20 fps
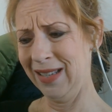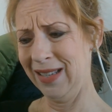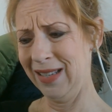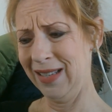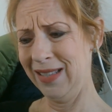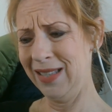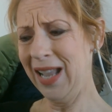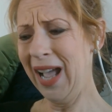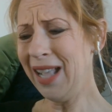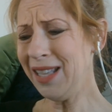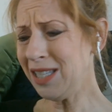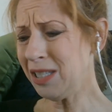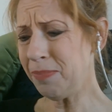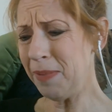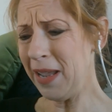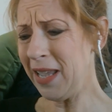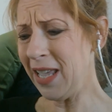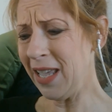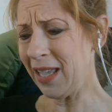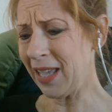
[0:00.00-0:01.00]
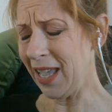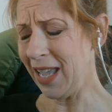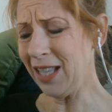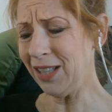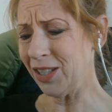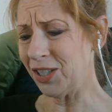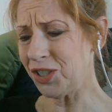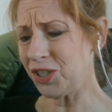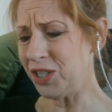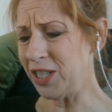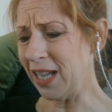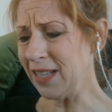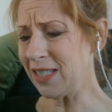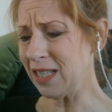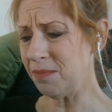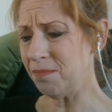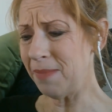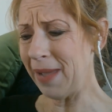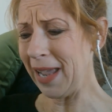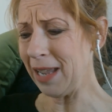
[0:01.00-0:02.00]
Not speaking English
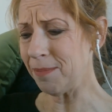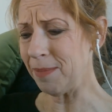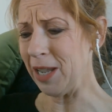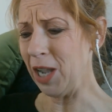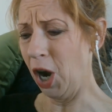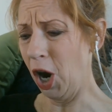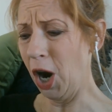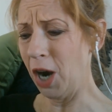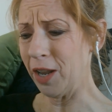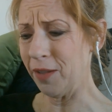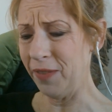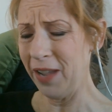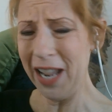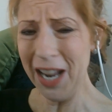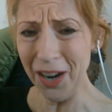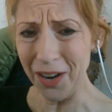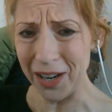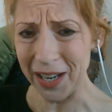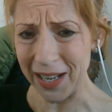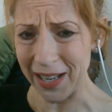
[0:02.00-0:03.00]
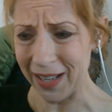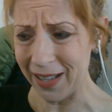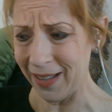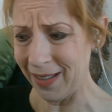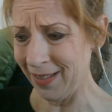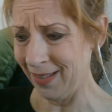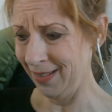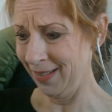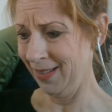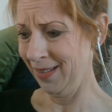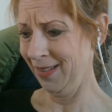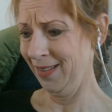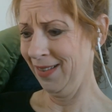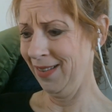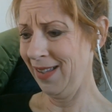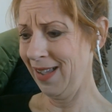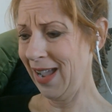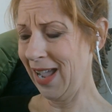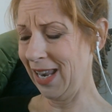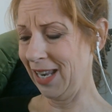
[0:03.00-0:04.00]
doesn't make me hard of hearing,
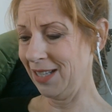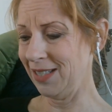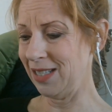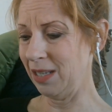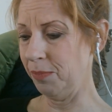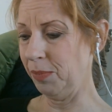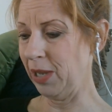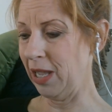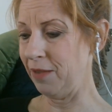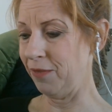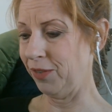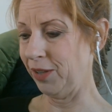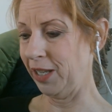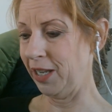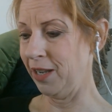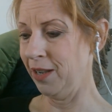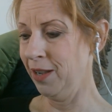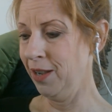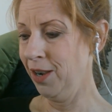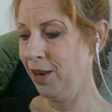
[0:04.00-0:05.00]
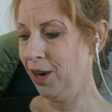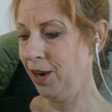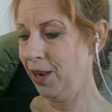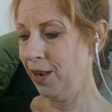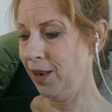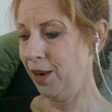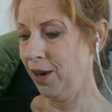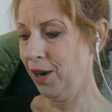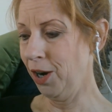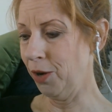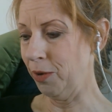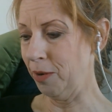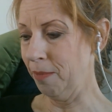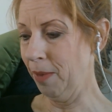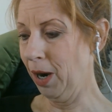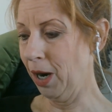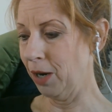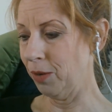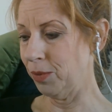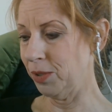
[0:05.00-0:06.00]
Alex said playfully. Her
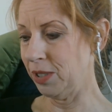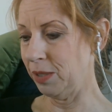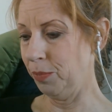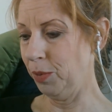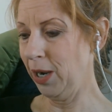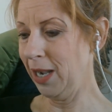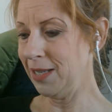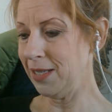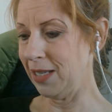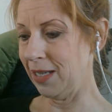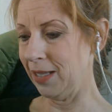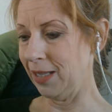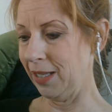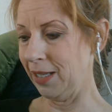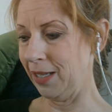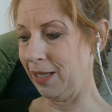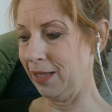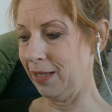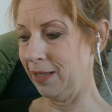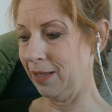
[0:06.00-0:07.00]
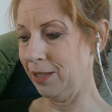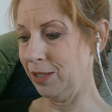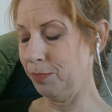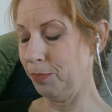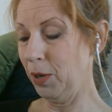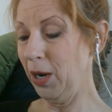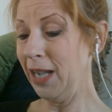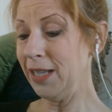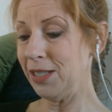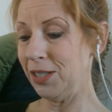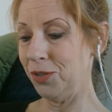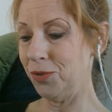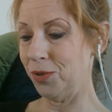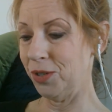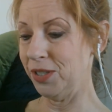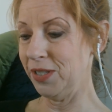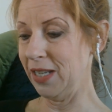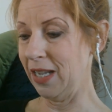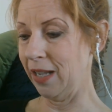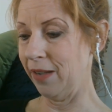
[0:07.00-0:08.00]
remark was surprising to
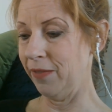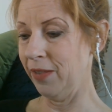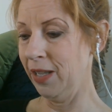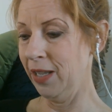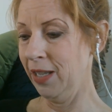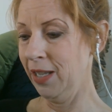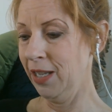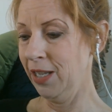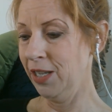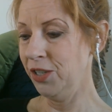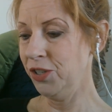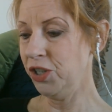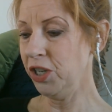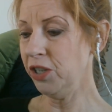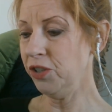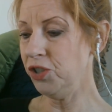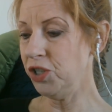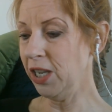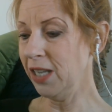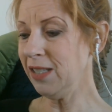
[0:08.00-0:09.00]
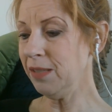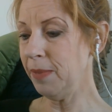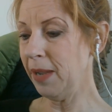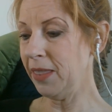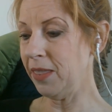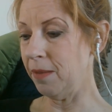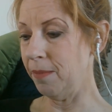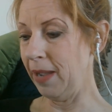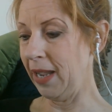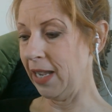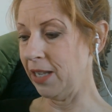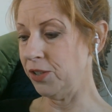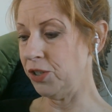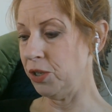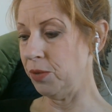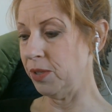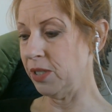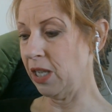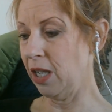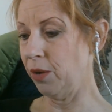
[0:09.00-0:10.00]
herself. She had just met the man she
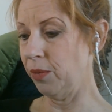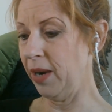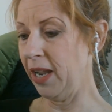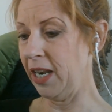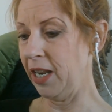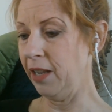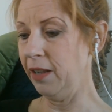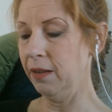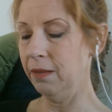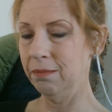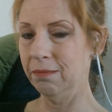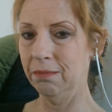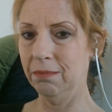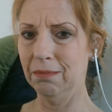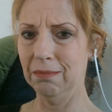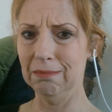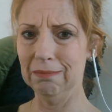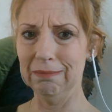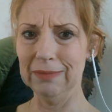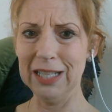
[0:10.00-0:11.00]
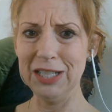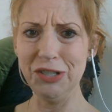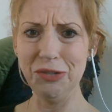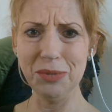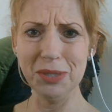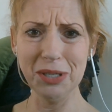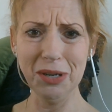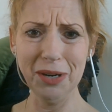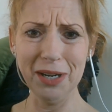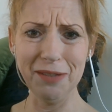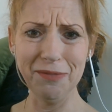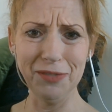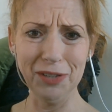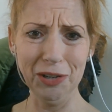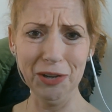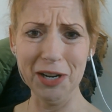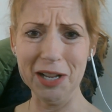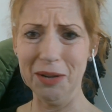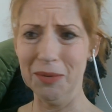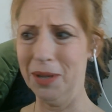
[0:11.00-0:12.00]
was already
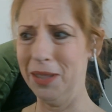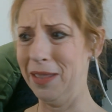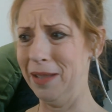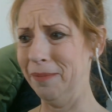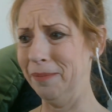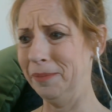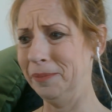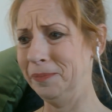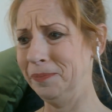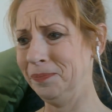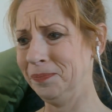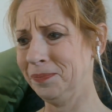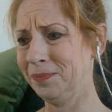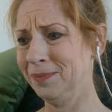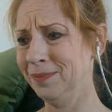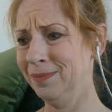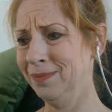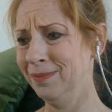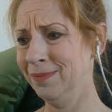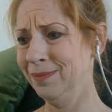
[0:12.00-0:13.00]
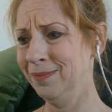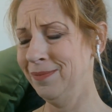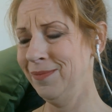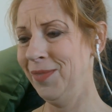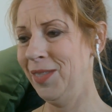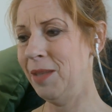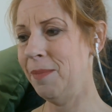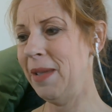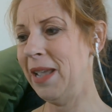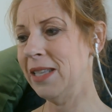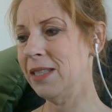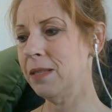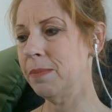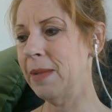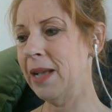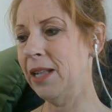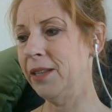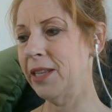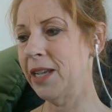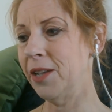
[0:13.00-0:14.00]
flirting with him. The man
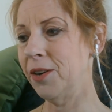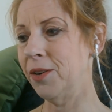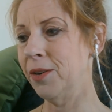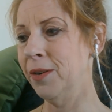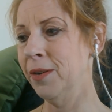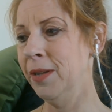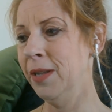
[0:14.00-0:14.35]
smiled at her.